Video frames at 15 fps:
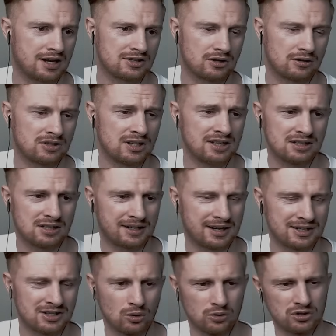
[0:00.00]
these, I
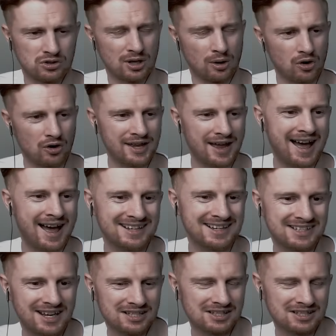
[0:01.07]
guess those still got the access